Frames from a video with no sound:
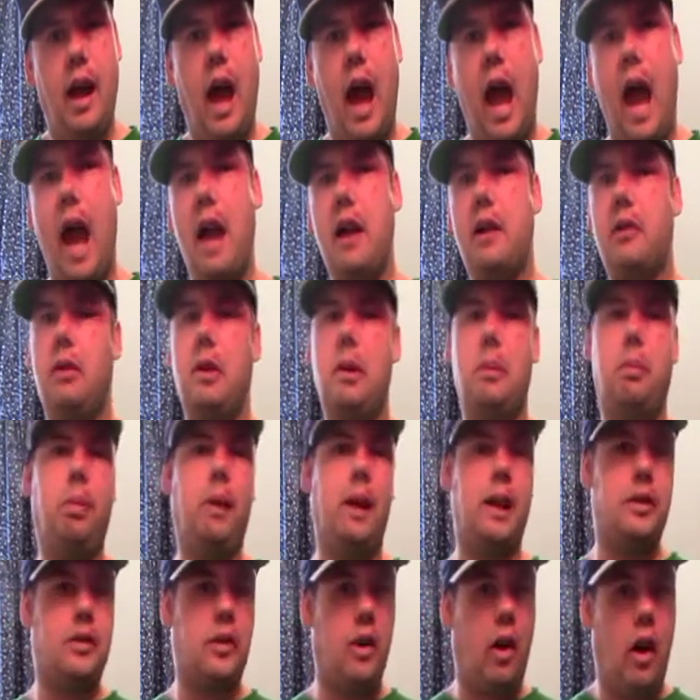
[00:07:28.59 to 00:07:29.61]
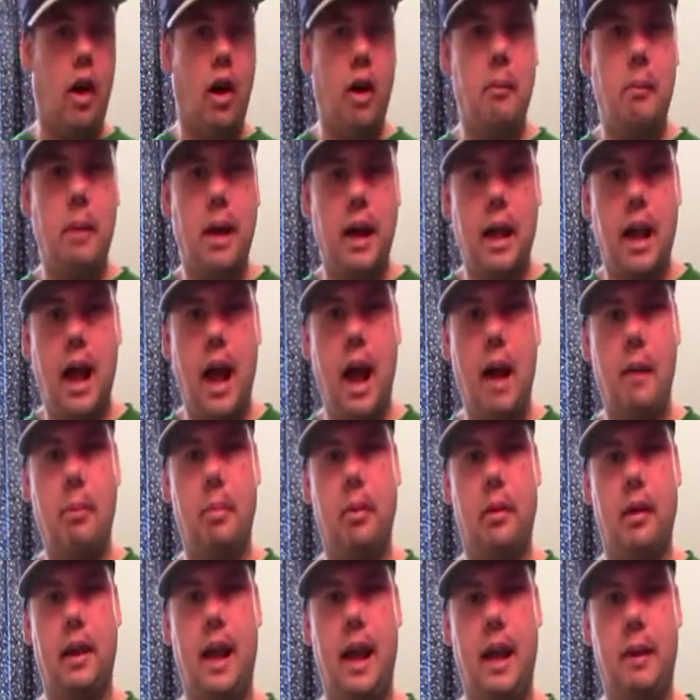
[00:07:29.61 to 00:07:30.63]
I'm going to replace all my copper
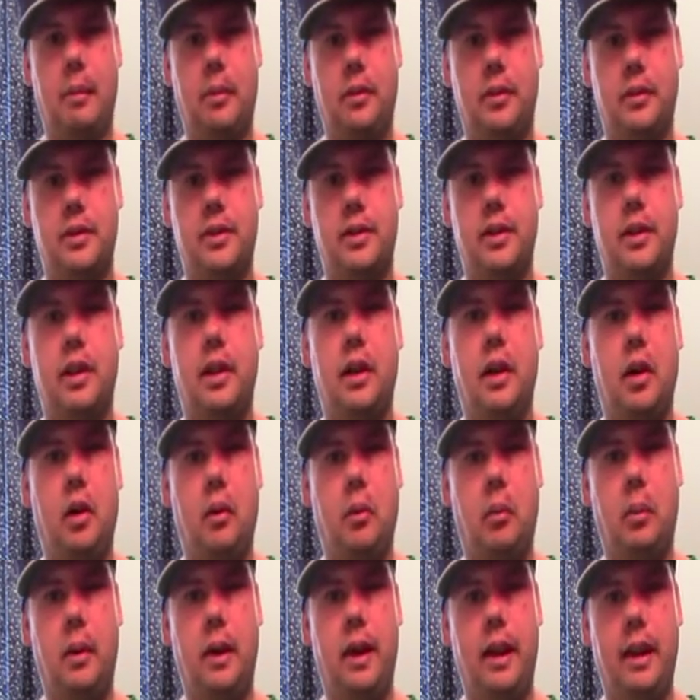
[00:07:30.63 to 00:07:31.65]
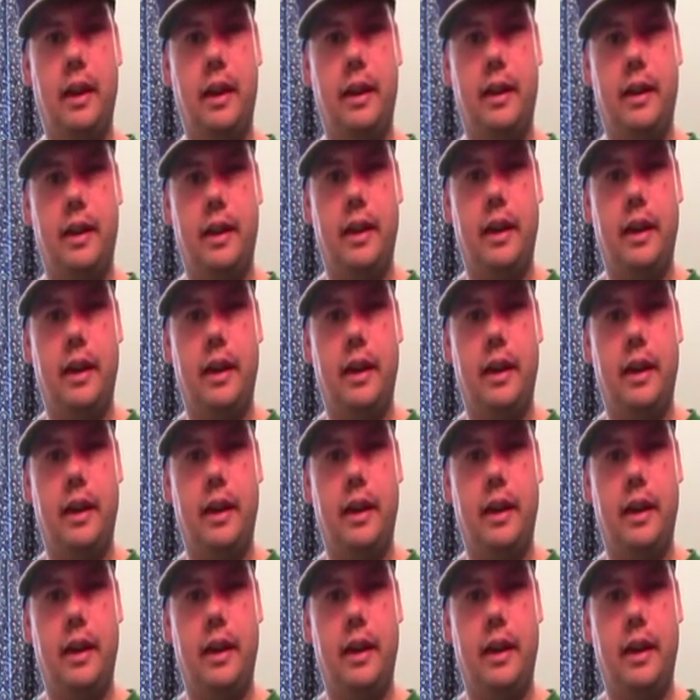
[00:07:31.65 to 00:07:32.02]
cables with